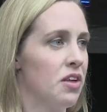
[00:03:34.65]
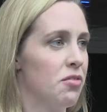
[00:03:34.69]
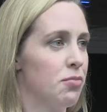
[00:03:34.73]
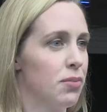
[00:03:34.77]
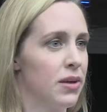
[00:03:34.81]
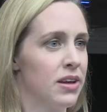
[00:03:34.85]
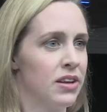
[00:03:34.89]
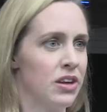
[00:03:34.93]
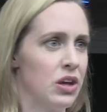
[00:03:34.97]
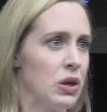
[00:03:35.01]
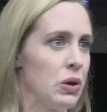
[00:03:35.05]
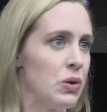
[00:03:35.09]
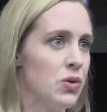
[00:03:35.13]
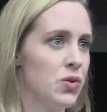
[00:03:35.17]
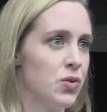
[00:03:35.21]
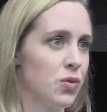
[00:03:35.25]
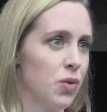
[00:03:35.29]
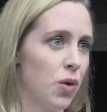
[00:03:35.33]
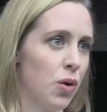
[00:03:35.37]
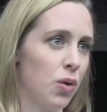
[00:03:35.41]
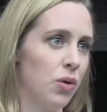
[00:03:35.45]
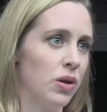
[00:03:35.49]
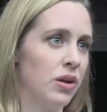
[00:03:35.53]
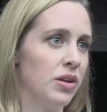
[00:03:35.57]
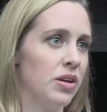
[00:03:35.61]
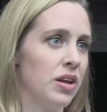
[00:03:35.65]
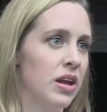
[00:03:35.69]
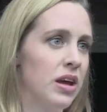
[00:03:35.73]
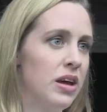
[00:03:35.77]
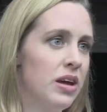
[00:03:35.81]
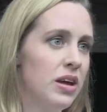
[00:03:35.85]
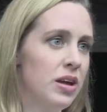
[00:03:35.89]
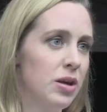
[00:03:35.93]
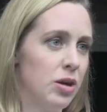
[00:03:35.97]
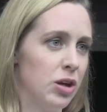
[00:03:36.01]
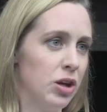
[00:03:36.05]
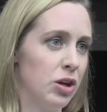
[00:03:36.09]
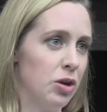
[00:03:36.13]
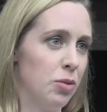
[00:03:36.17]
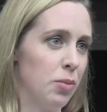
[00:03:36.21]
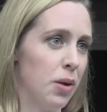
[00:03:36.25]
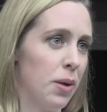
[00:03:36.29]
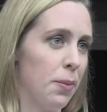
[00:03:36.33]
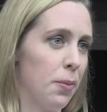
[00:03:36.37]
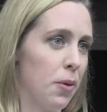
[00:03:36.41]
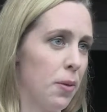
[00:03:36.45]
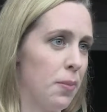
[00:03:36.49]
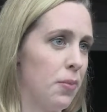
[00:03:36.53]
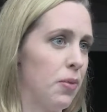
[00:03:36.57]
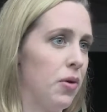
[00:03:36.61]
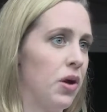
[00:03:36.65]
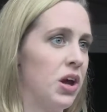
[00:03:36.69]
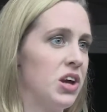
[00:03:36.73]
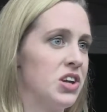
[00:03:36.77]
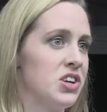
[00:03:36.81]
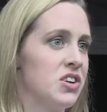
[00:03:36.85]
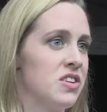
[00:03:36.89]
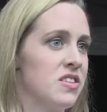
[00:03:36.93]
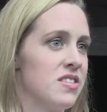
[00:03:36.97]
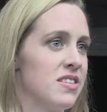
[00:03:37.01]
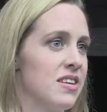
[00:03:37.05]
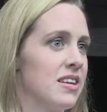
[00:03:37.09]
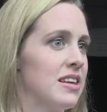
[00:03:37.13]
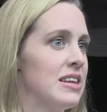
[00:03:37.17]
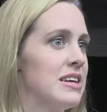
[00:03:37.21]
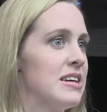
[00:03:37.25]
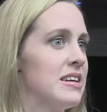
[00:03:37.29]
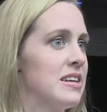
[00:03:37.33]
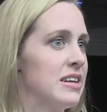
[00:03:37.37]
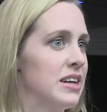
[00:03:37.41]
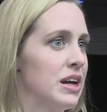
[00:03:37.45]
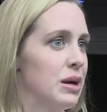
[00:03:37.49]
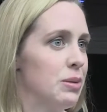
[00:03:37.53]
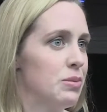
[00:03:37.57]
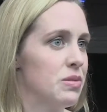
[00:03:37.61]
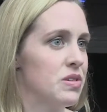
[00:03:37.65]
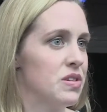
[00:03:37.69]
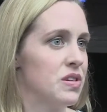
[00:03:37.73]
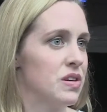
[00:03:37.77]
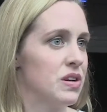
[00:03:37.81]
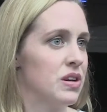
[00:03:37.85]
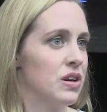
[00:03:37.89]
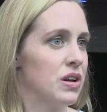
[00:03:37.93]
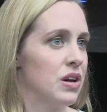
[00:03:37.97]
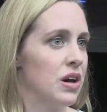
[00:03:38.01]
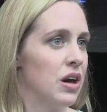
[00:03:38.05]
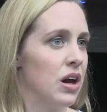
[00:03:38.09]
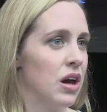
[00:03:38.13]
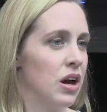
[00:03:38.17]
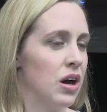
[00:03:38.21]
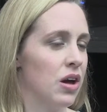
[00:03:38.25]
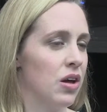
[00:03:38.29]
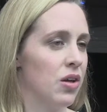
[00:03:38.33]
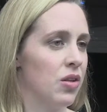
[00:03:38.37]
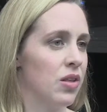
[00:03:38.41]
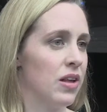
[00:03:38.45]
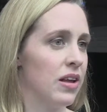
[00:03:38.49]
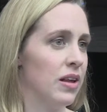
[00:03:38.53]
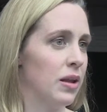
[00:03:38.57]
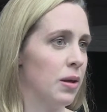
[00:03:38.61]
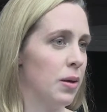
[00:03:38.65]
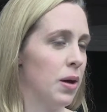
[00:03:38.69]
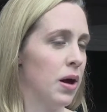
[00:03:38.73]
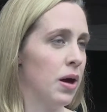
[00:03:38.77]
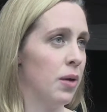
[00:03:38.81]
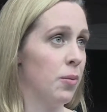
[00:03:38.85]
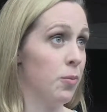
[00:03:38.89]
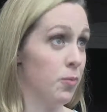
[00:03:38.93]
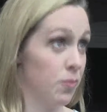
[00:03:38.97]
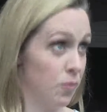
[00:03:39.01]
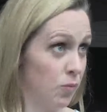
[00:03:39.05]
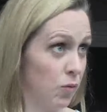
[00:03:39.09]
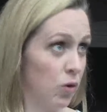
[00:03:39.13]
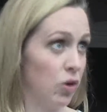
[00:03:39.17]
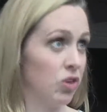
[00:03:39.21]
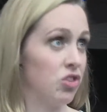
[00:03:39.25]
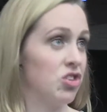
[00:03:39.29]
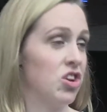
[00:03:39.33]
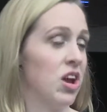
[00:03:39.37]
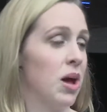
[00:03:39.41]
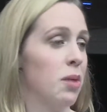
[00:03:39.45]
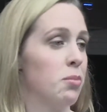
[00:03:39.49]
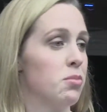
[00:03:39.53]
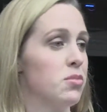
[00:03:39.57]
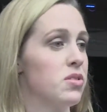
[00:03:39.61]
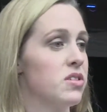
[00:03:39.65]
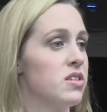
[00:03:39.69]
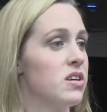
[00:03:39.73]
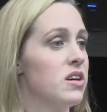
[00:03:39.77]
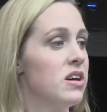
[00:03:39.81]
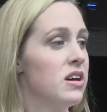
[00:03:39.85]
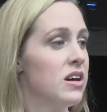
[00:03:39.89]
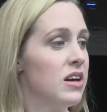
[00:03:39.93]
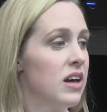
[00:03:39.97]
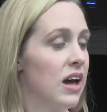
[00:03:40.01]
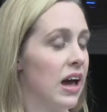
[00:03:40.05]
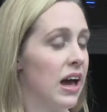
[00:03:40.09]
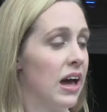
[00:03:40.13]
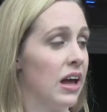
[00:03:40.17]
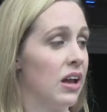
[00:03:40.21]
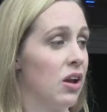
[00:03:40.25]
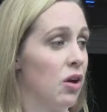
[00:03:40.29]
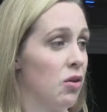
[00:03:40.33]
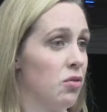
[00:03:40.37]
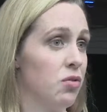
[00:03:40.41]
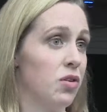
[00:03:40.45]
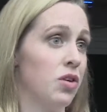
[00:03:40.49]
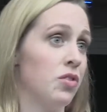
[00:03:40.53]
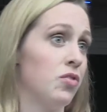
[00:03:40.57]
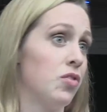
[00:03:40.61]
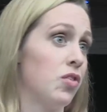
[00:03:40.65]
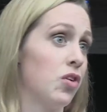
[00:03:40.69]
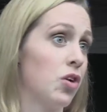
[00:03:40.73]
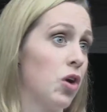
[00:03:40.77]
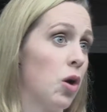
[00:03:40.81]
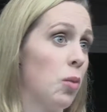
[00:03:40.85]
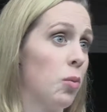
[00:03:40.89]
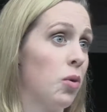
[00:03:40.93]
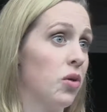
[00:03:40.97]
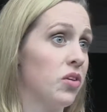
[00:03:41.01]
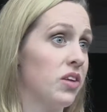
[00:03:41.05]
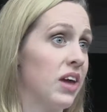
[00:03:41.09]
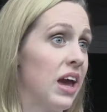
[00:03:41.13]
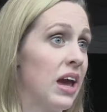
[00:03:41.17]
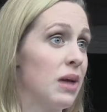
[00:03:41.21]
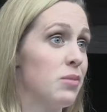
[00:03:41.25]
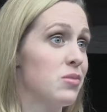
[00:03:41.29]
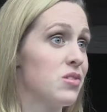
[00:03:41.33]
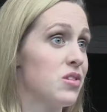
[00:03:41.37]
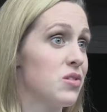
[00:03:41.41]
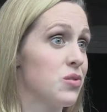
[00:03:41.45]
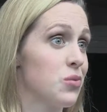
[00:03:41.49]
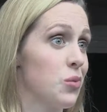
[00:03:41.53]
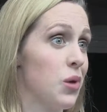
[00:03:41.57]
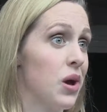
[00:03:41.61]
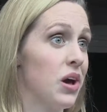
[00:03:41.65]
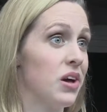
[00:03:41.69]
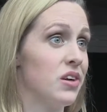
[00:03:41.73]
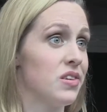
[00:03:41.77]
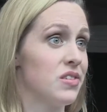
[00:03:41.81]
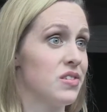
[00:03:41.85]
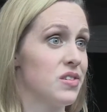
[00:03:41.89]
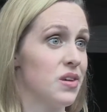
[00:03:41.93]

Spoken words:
They've played a huge role in, you know, my preparations and leading up to the World Champs, and hopefully for Commonwealth Games as well.